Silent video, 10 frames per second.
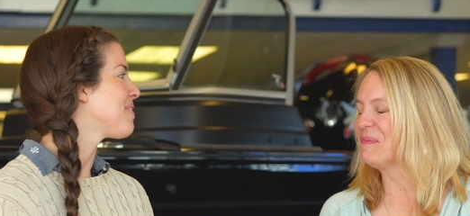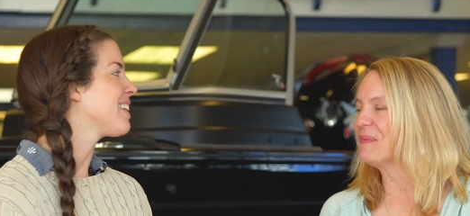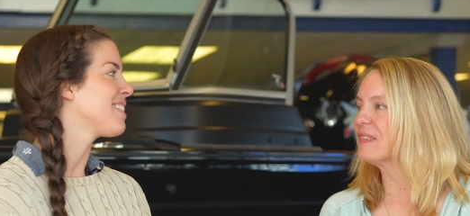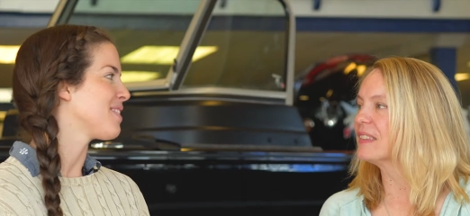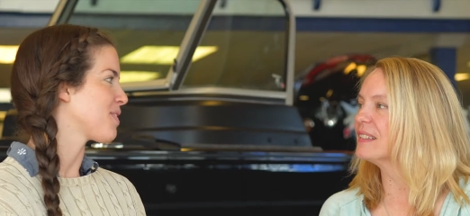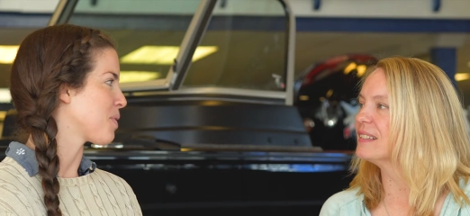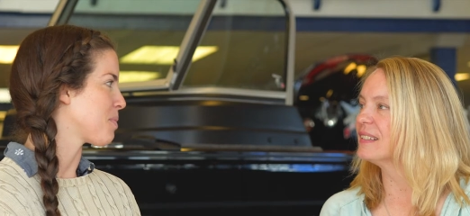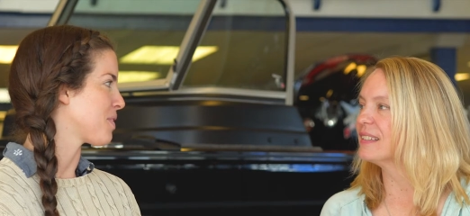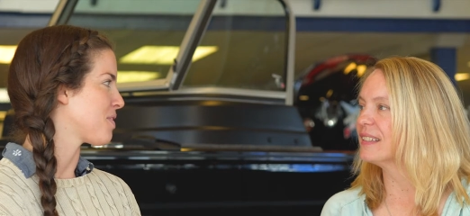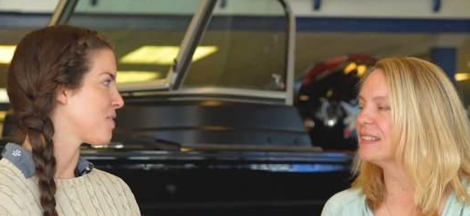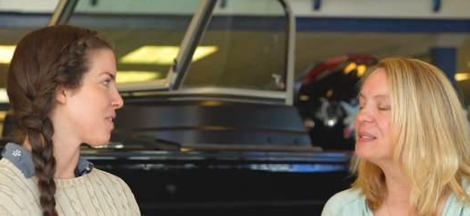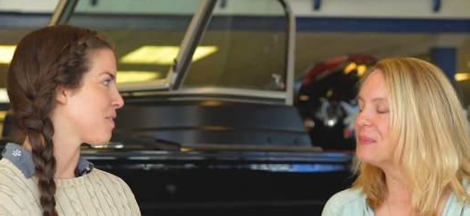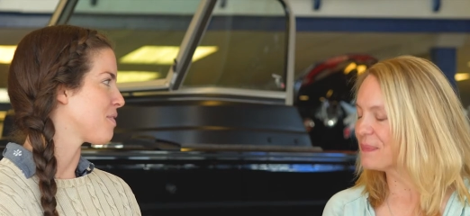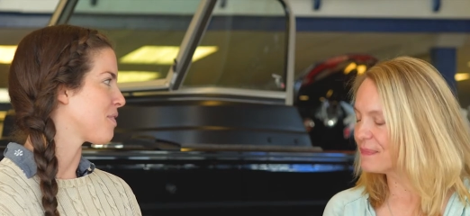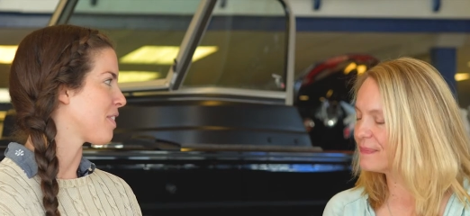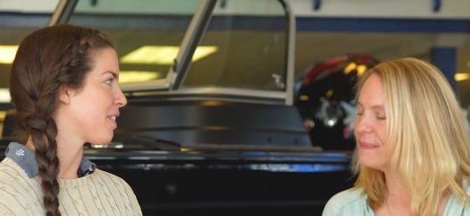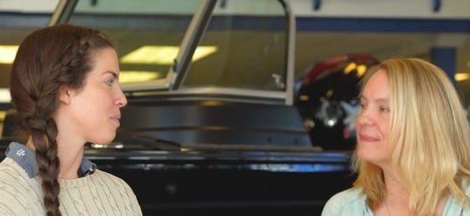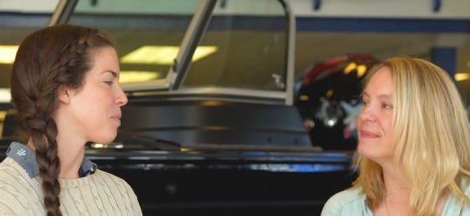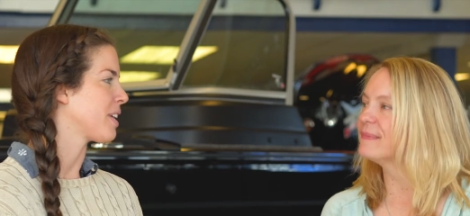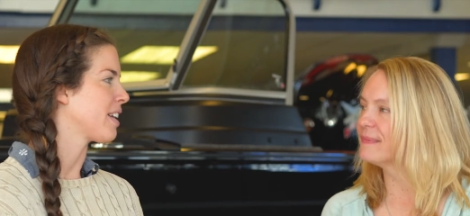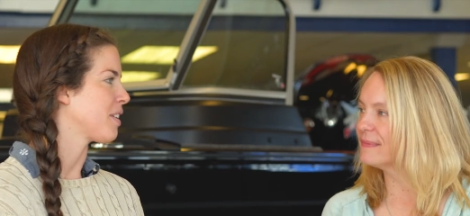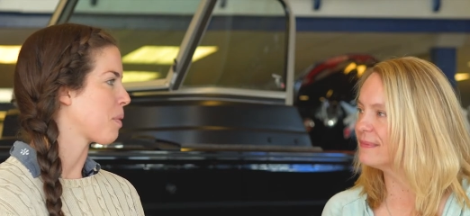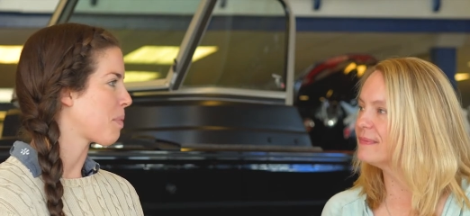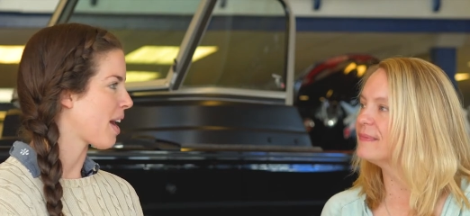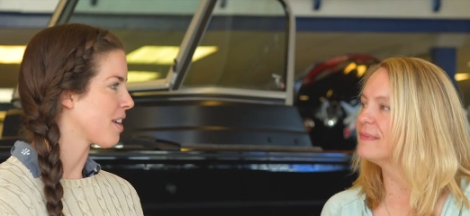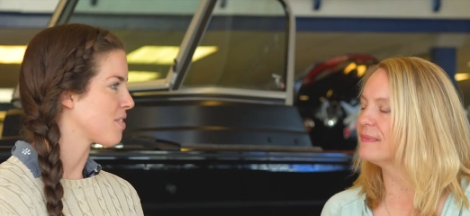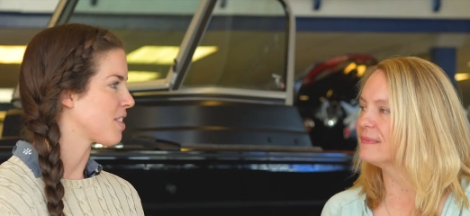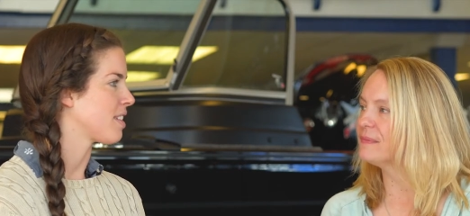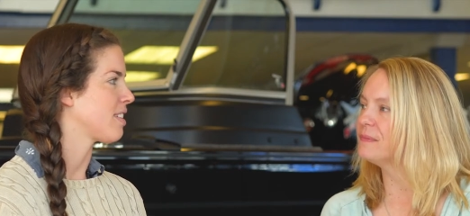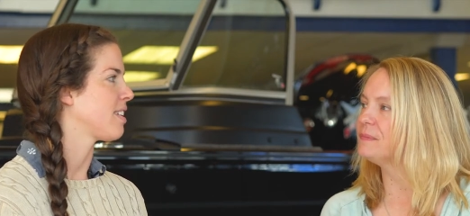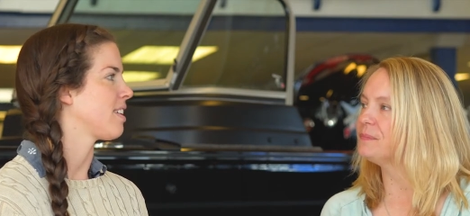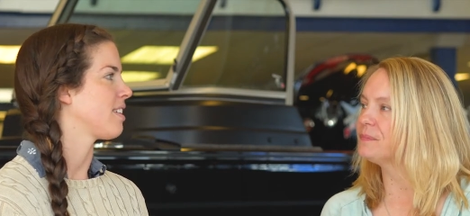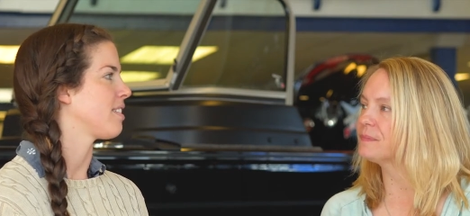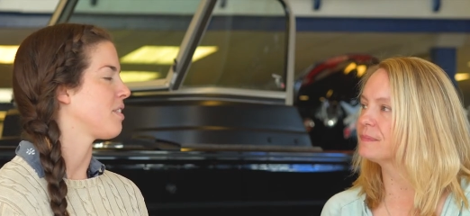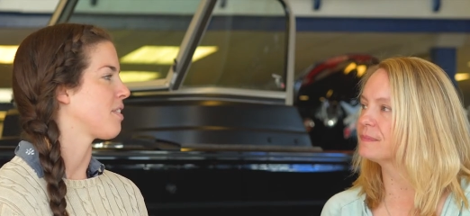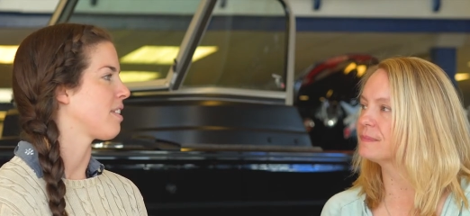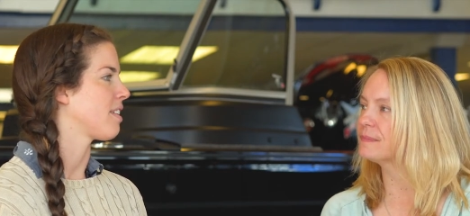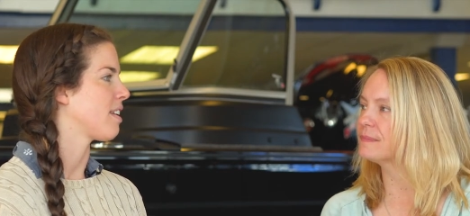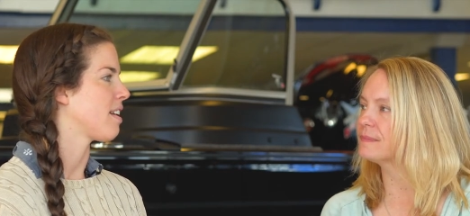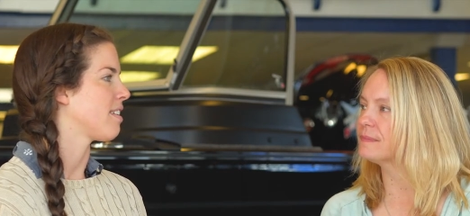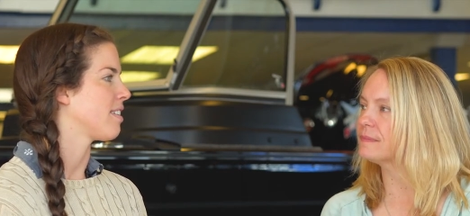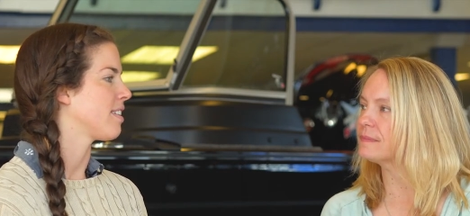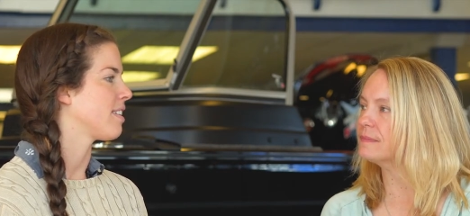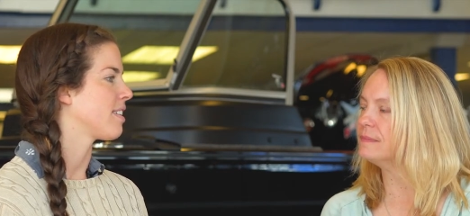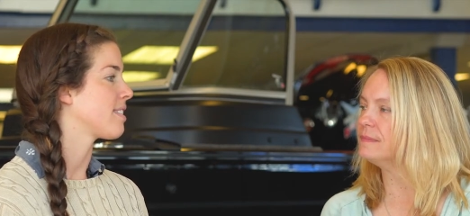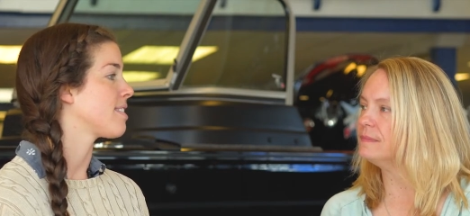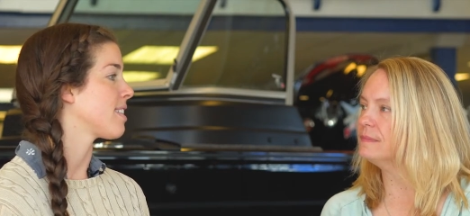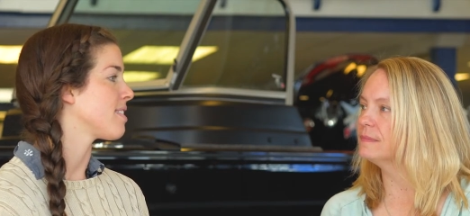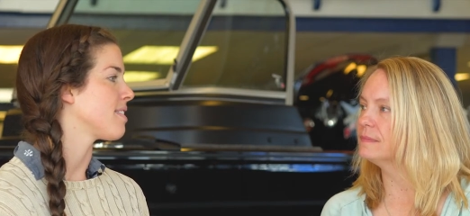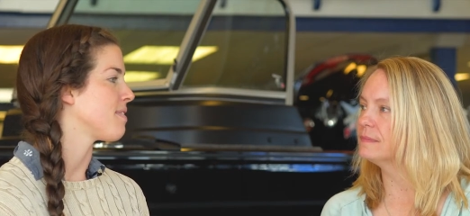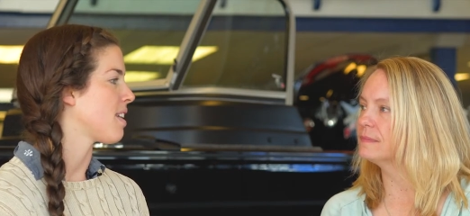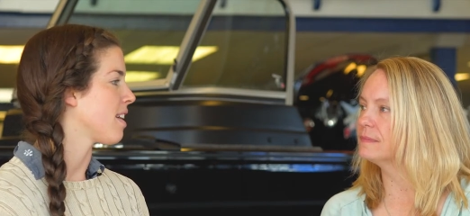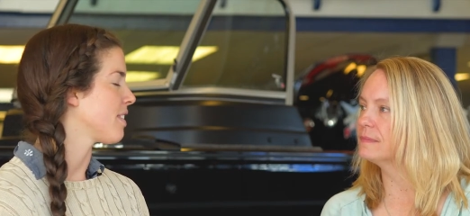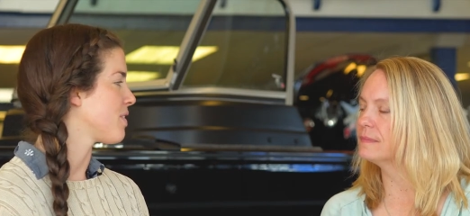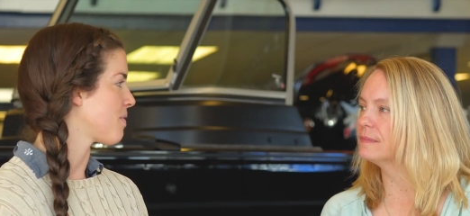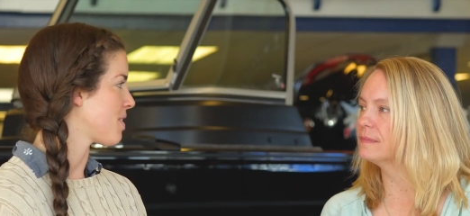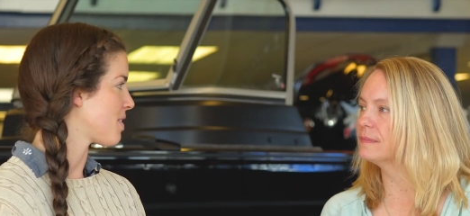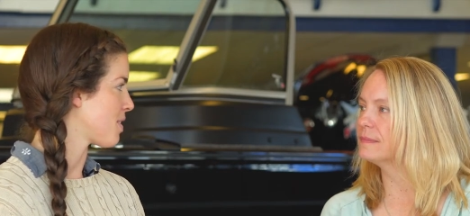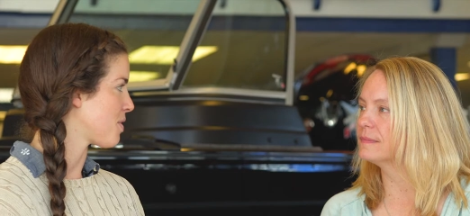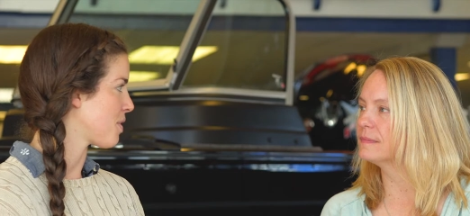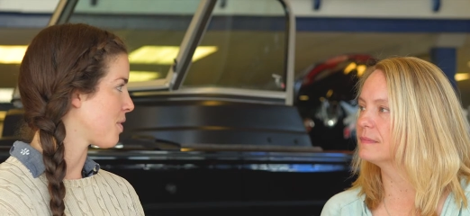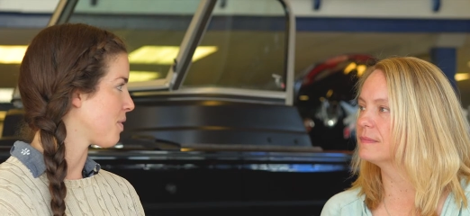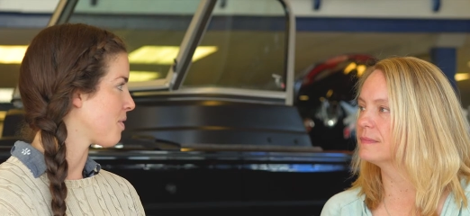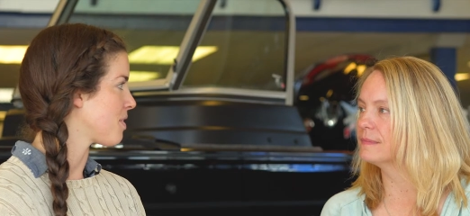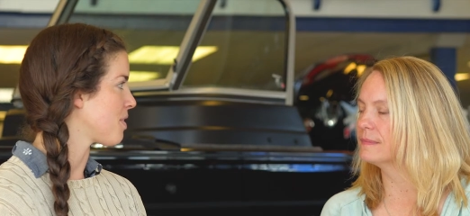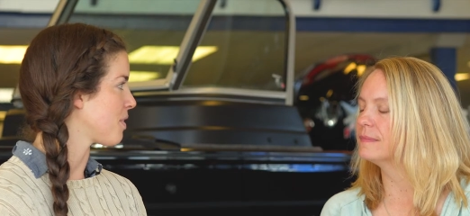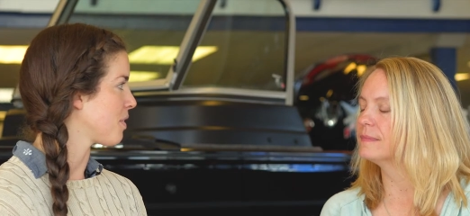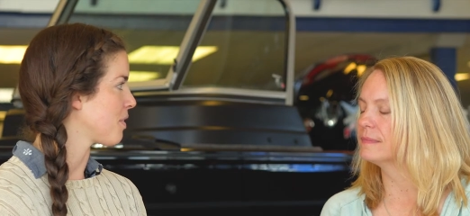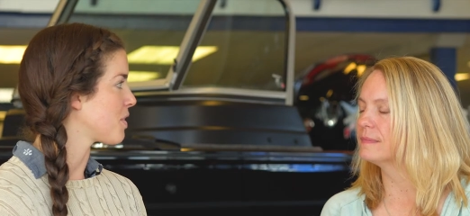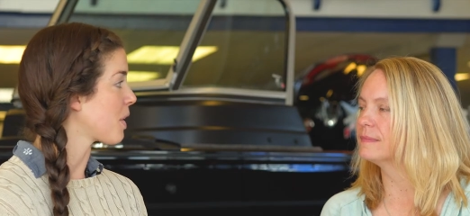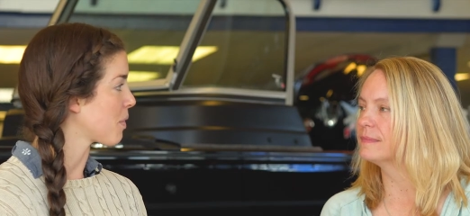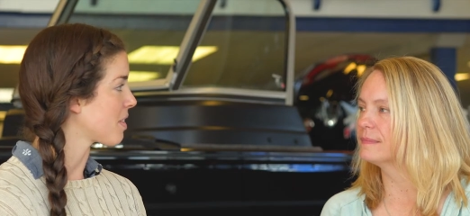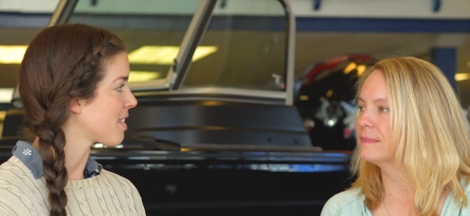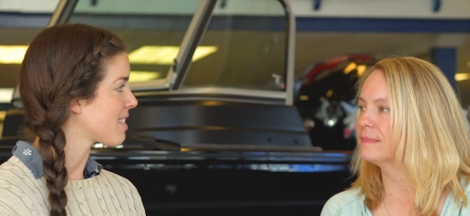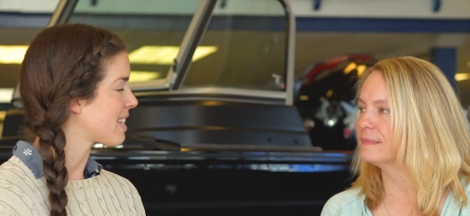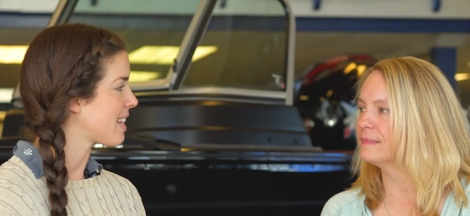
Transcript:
Speaker 1: Thank you so much, Jo, for bringing your passion and your extensive knowledge of this issue to share with us